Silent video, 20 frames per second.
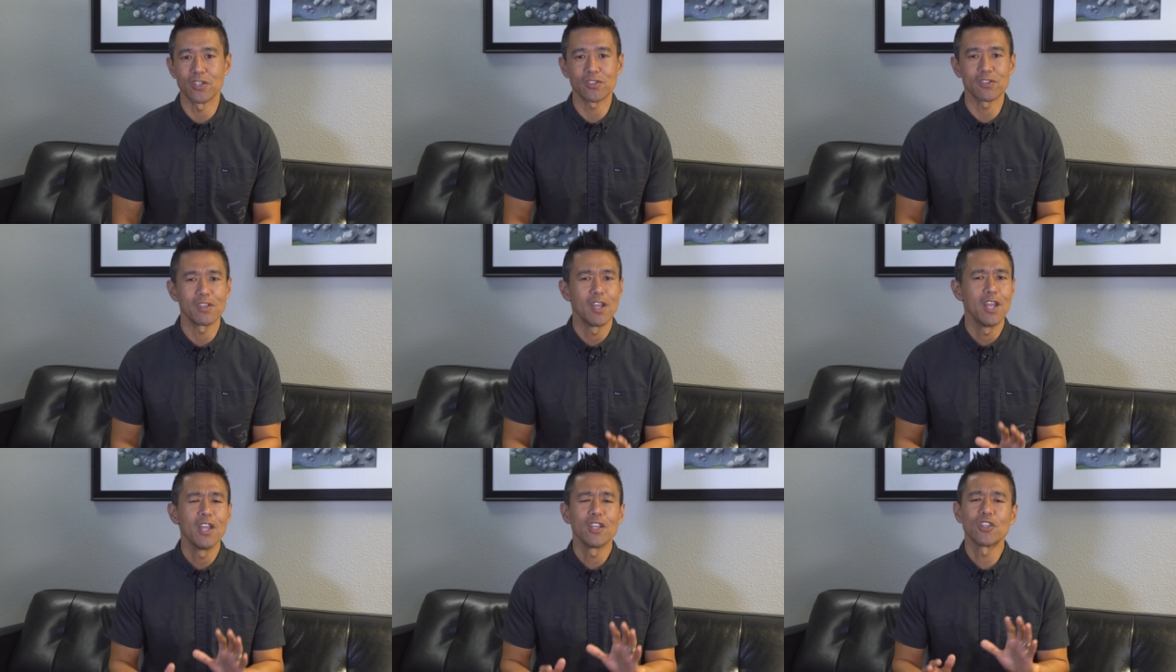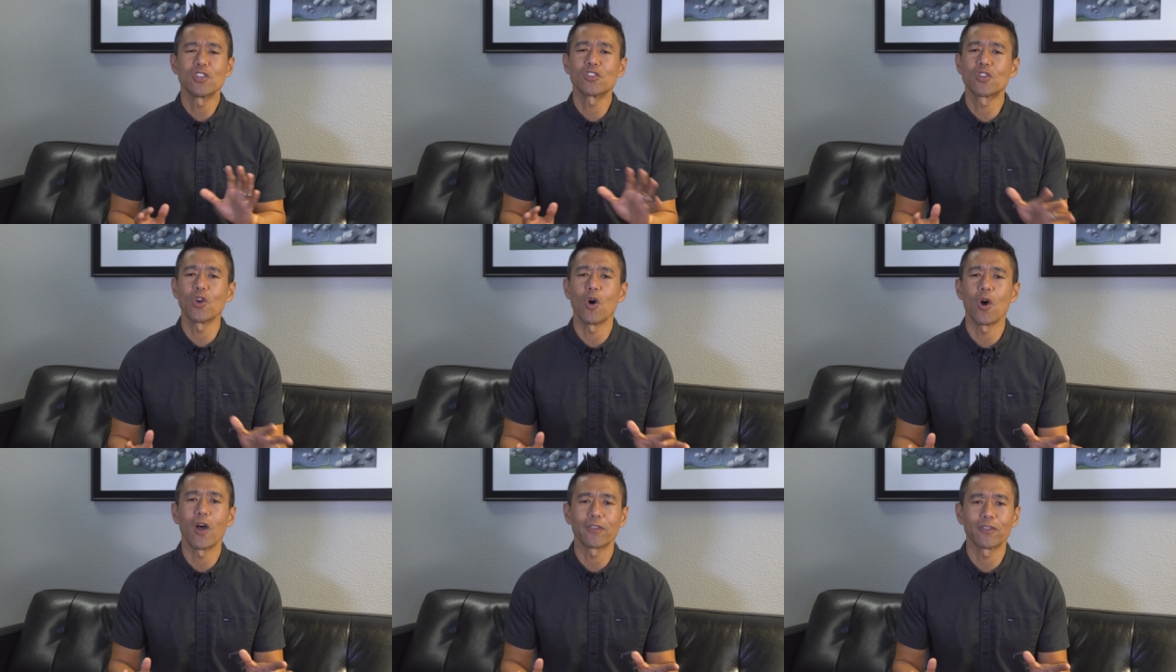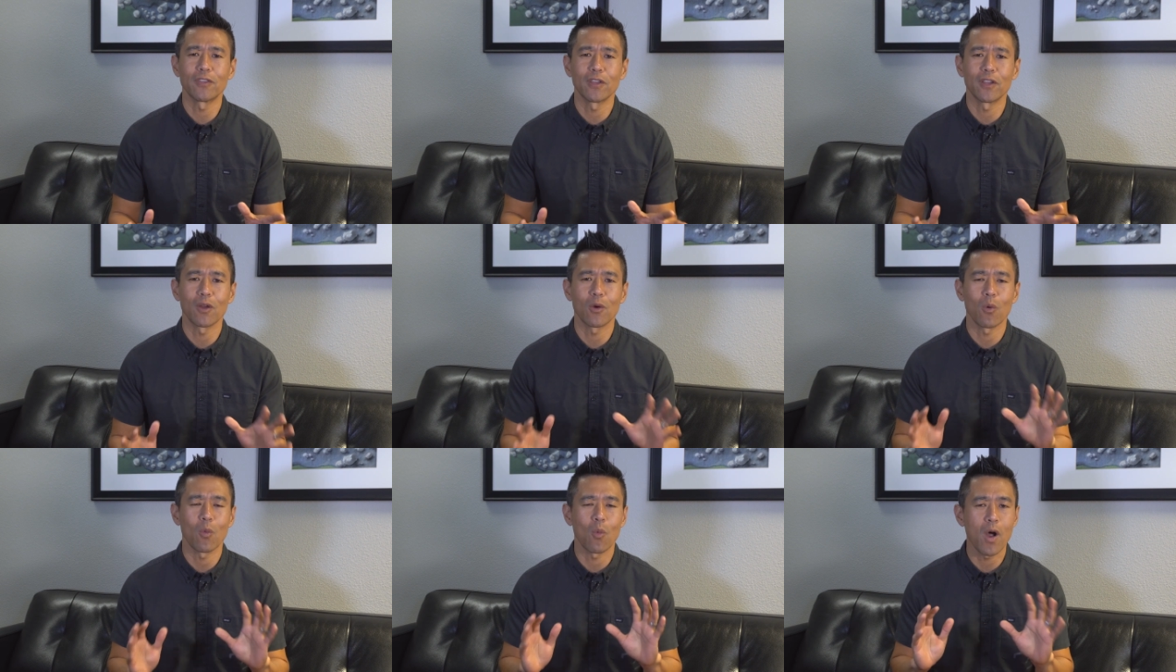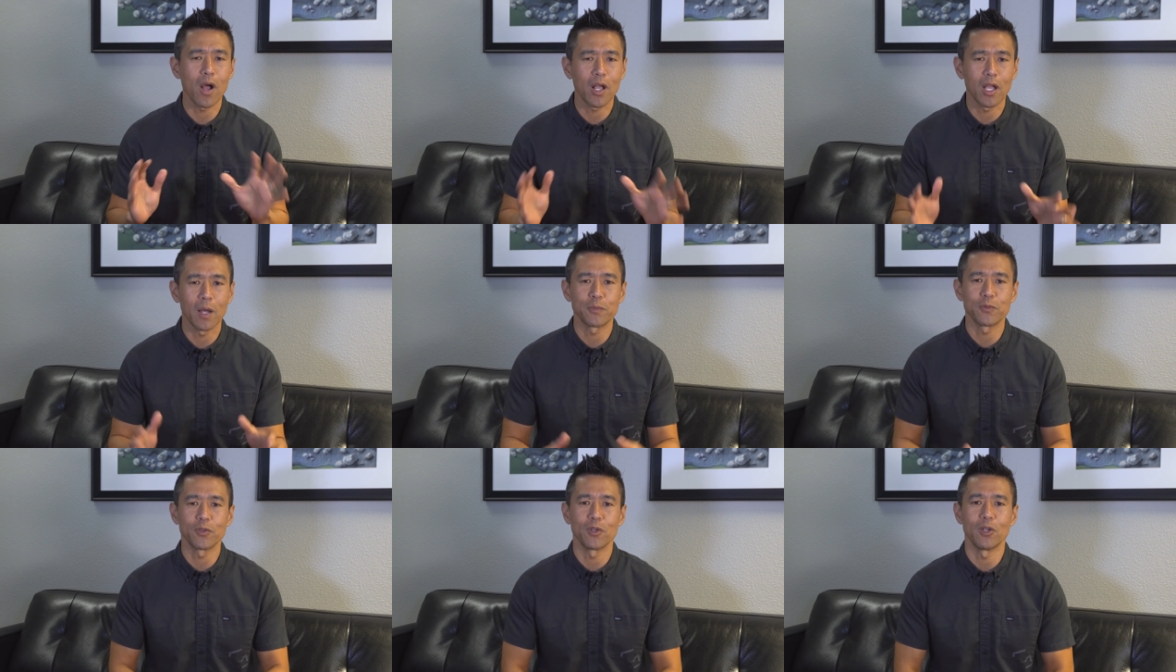just, just go out there,
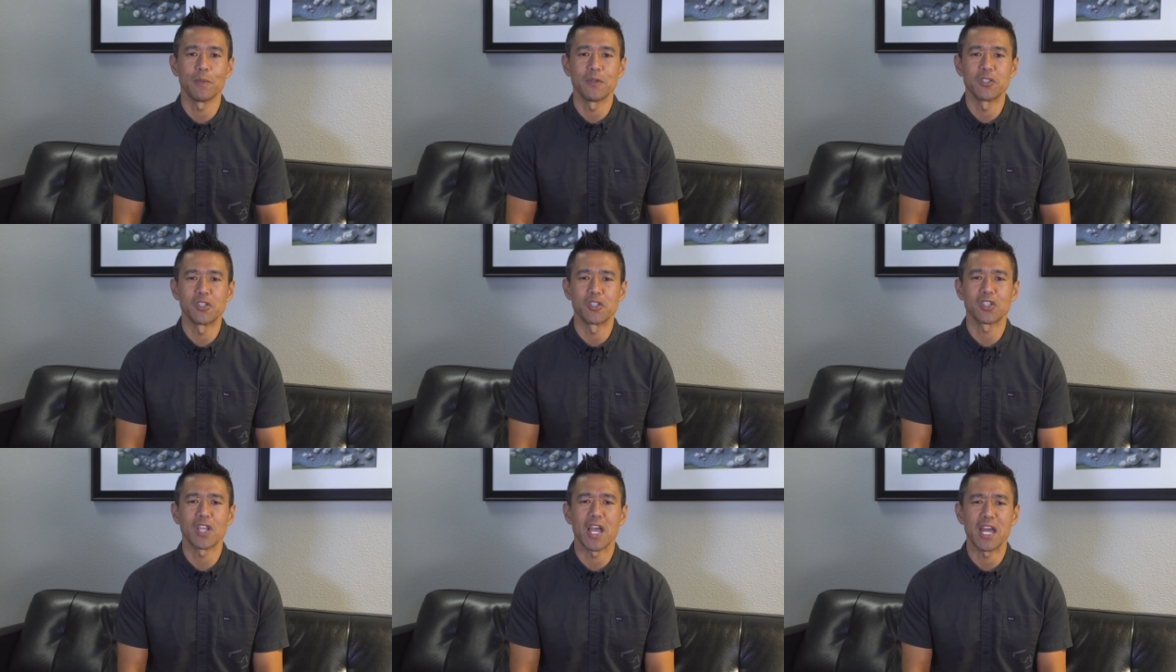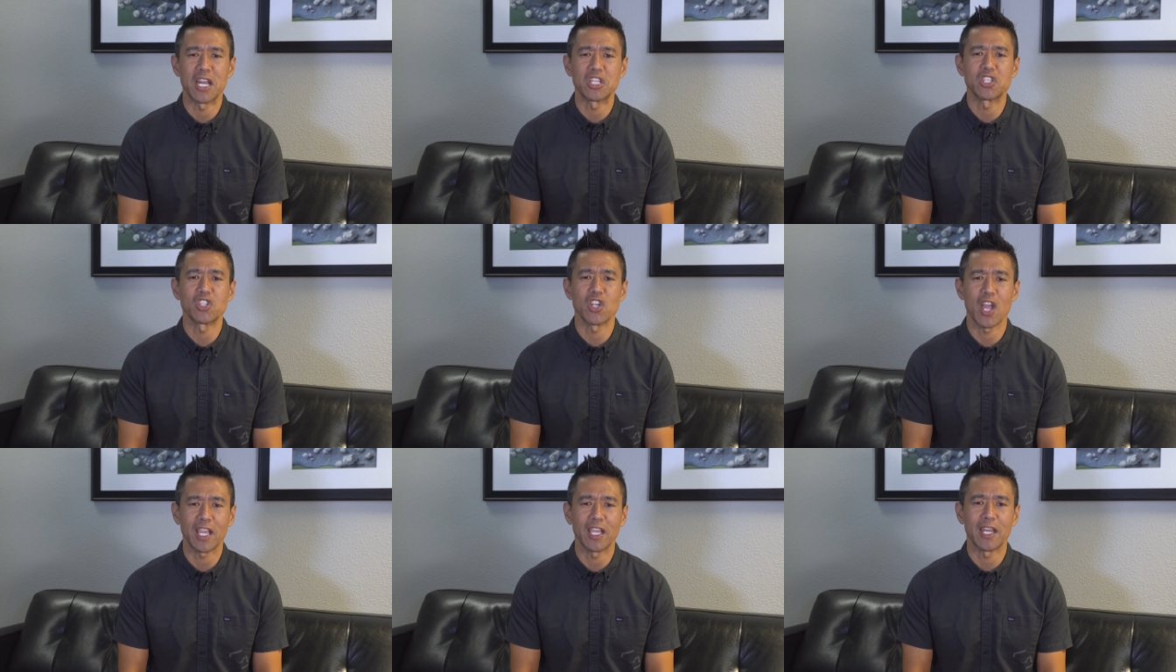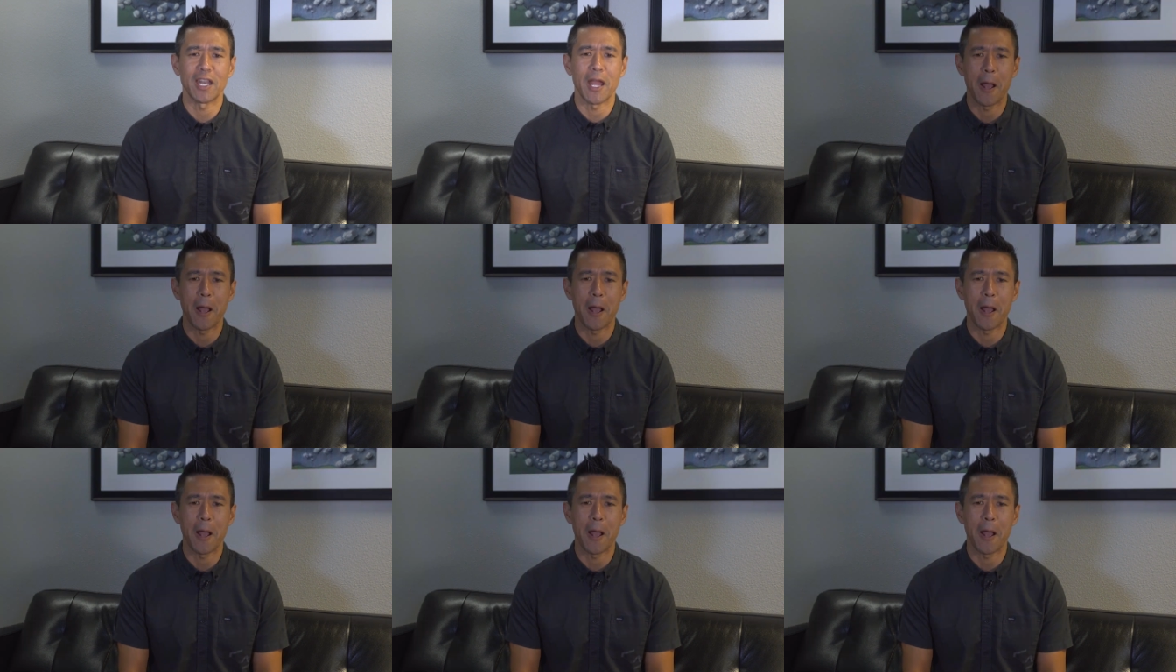walk up to him, and just kind of check